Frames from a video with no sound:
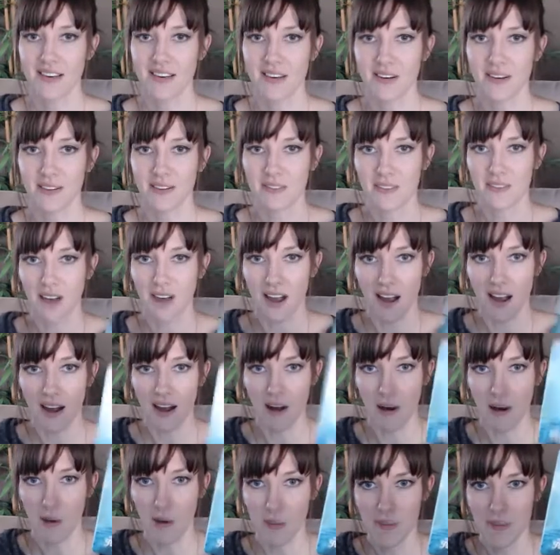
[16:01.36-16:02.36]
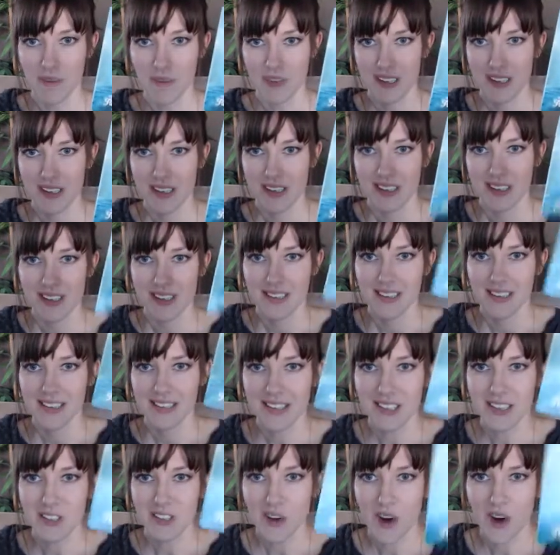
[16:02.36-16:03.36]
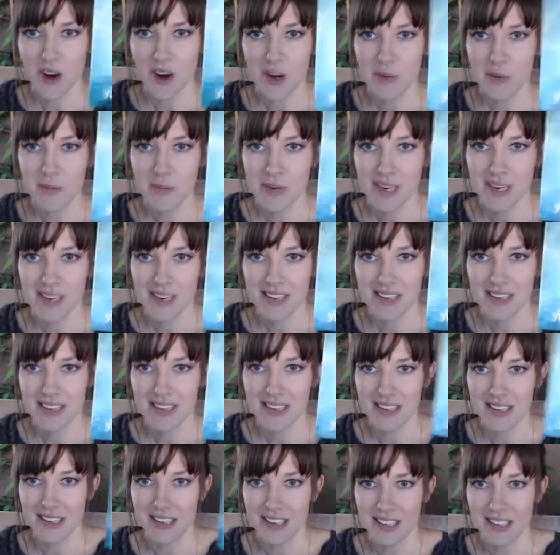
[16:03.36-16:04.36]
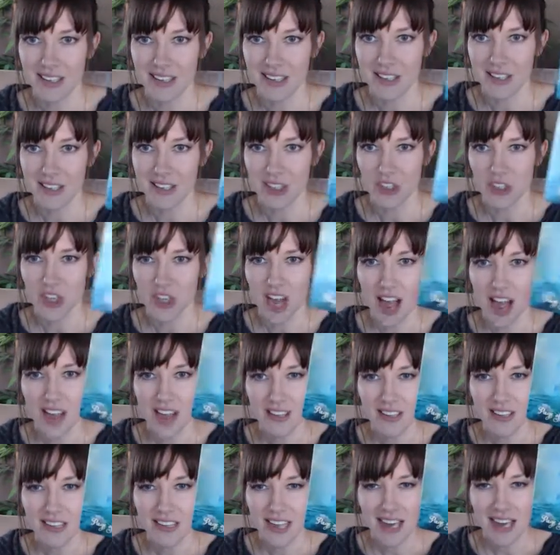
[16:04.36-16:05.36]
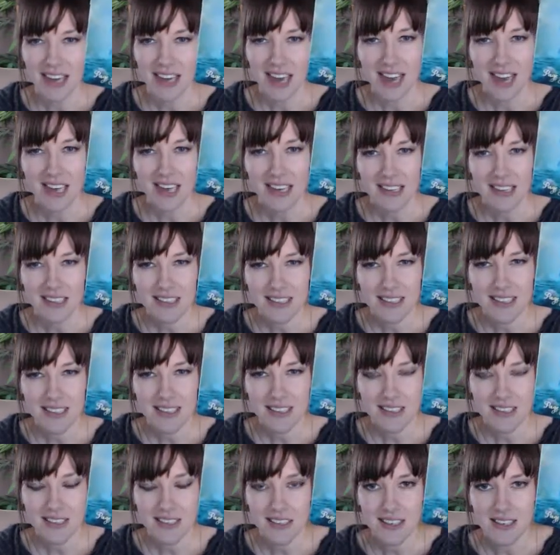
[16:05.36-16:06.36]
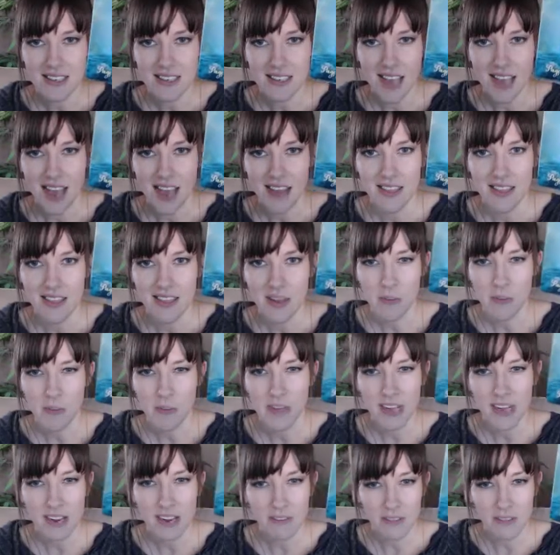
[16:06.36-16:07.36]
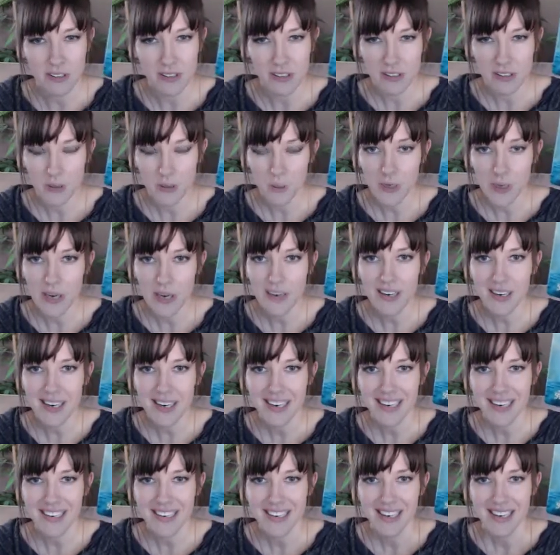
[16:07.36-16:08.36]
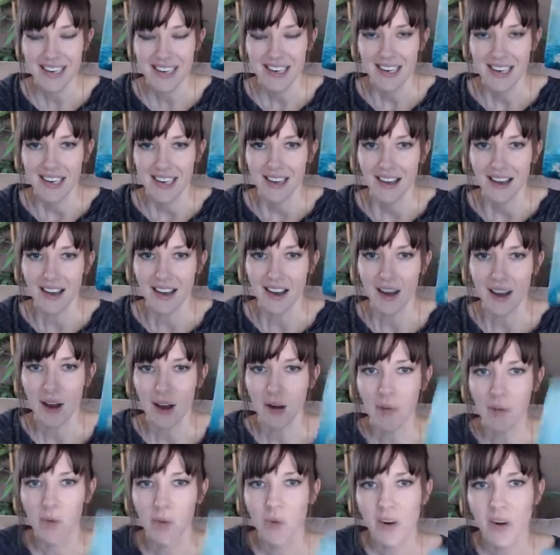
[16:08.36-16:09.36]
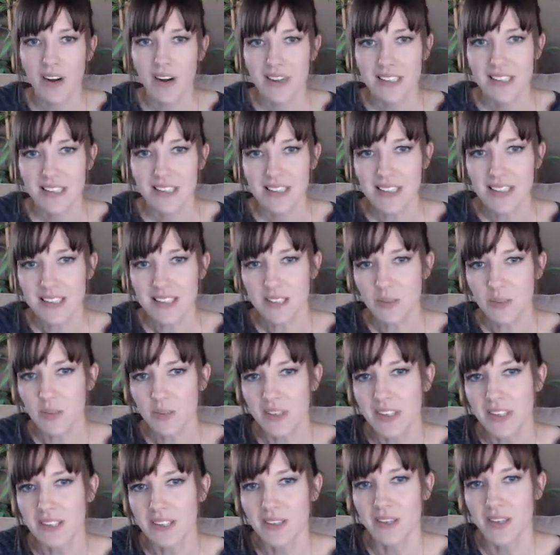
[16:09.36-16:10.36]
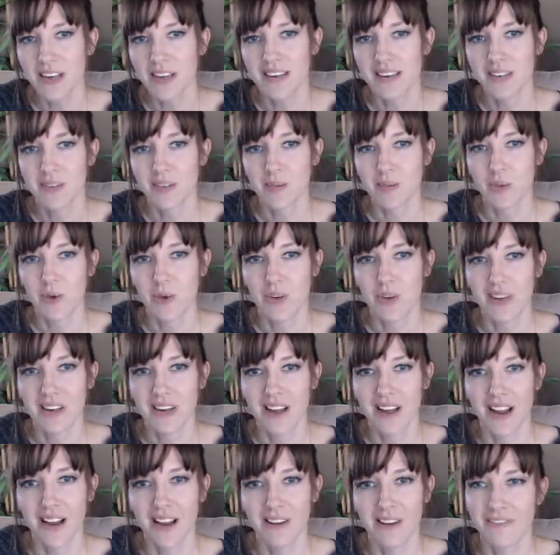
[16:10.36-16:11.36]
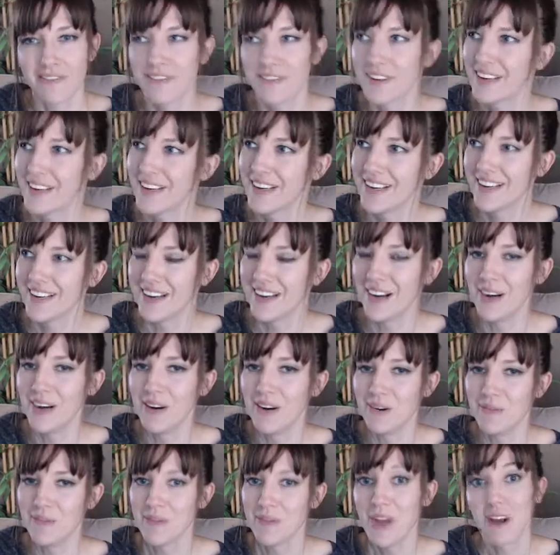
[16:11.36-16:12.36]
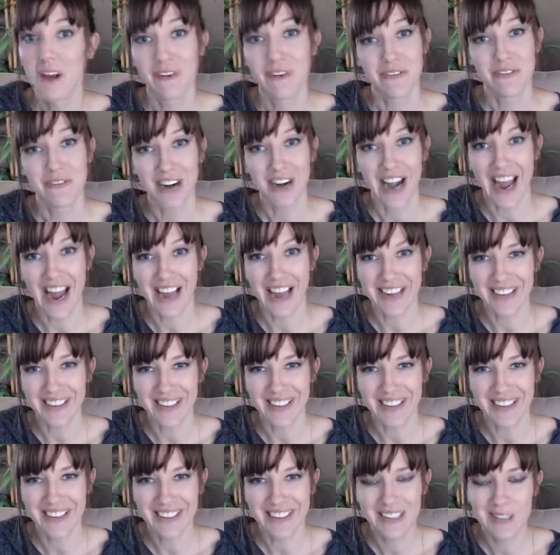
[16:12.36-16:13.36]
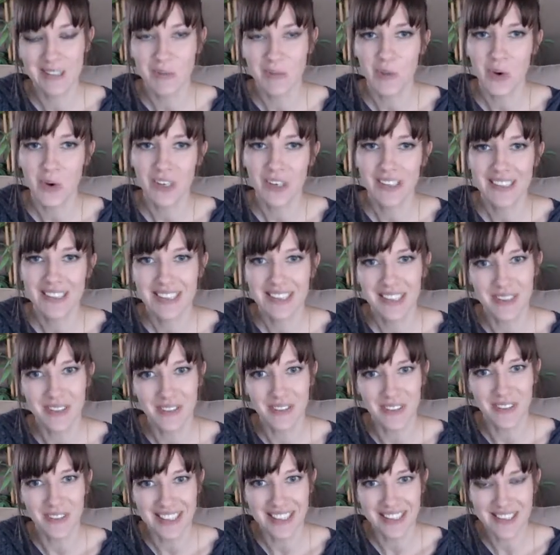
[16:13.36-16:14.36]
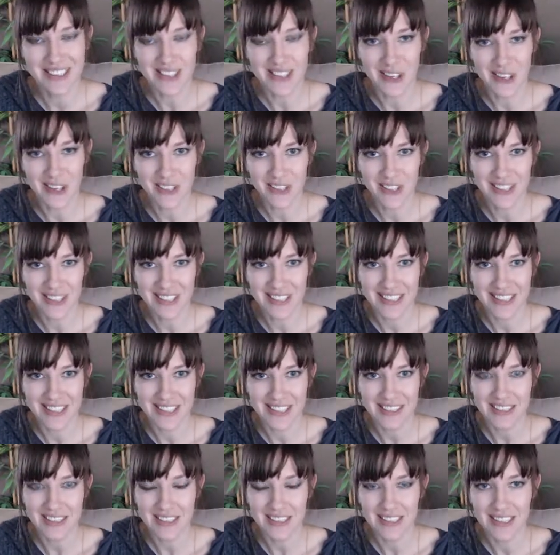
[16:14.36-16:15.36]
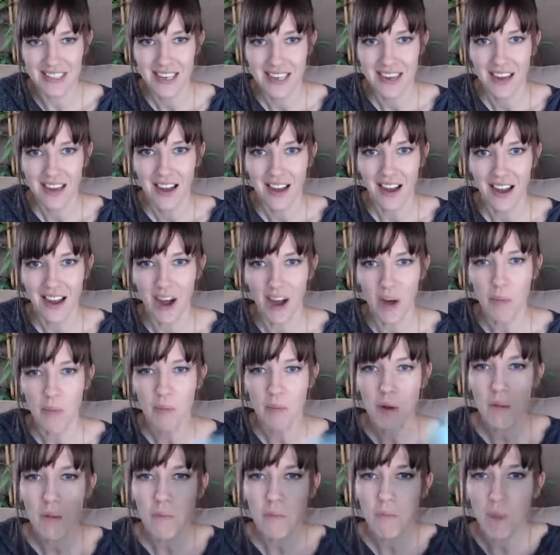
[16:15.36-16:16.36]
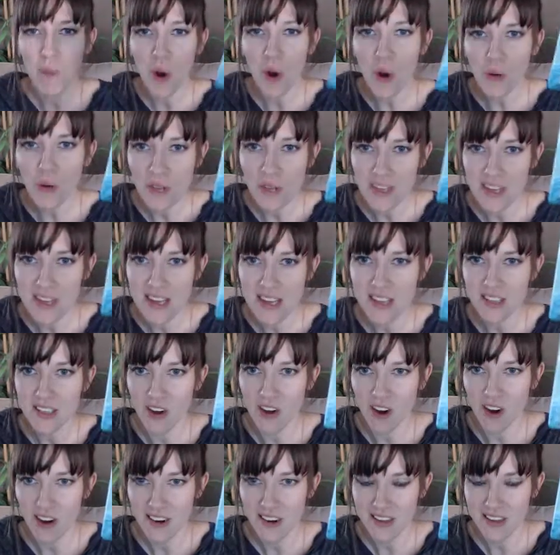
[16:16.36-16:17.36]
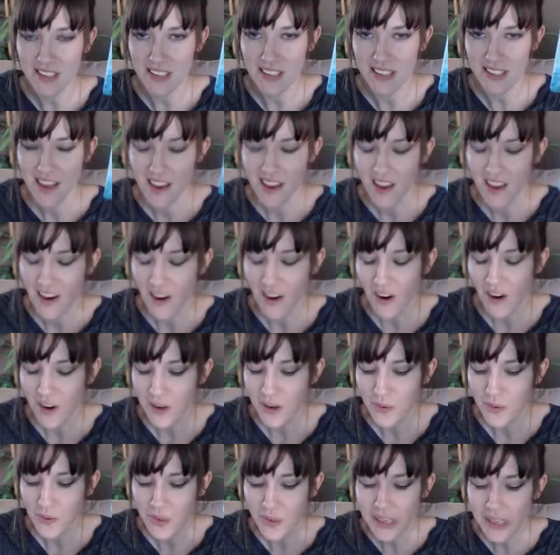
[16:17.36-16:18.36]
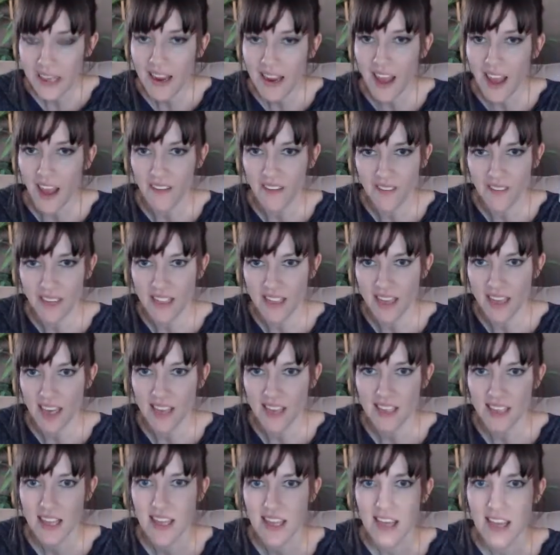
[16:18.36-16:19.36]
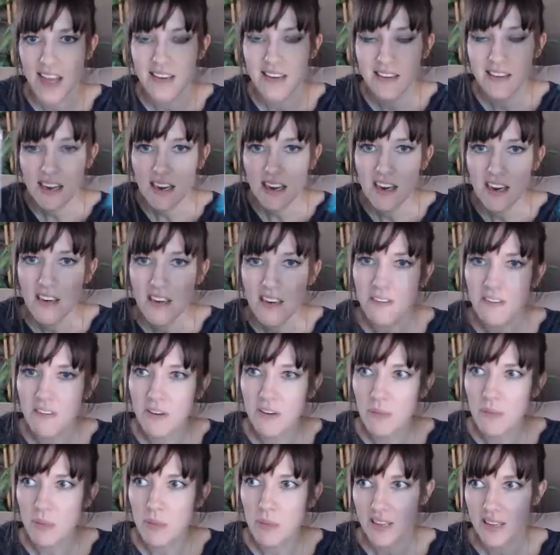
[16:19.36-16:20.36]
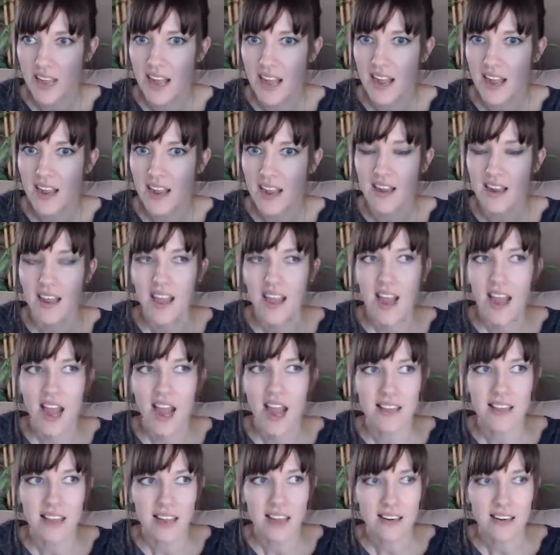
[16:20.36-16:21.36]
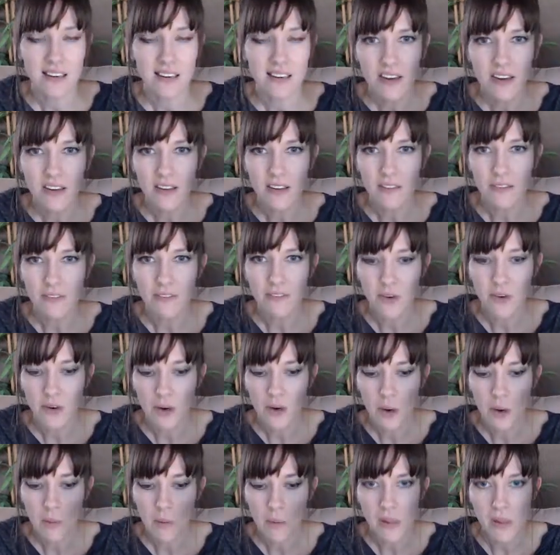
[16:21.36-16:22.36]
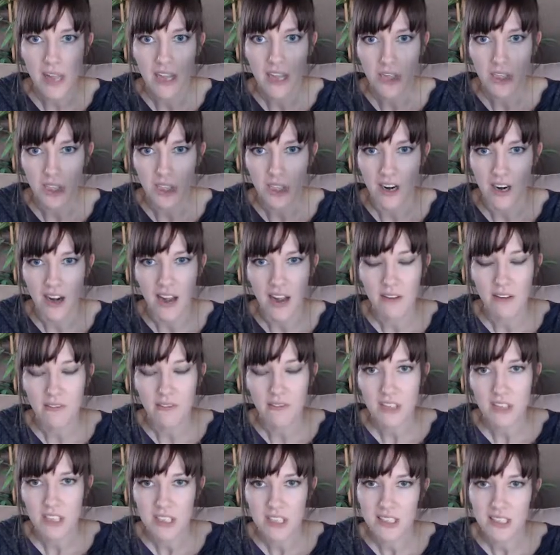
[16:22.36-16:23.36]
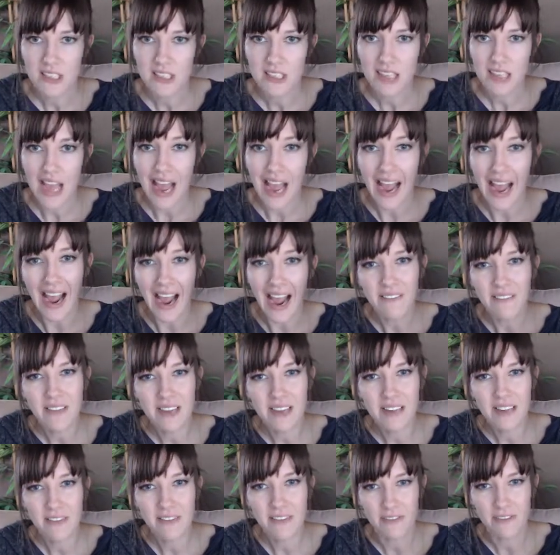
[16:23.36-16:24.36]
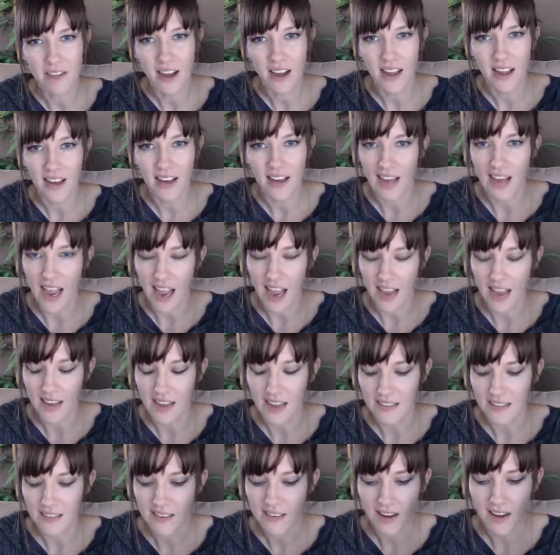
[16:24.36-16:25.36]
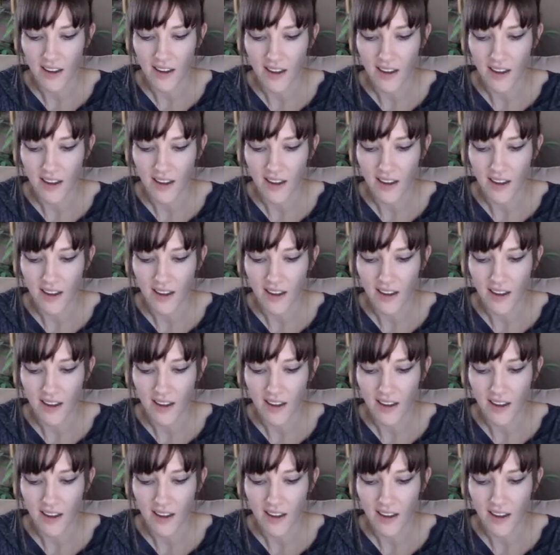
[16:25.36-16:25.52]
of this card being the childlike innocence and the playful spirit, whereas this one is more kind of for adults, the more sinful indulgences. But both of these cards are really emphasizing that need for play and that need for pleasure and for just having fun and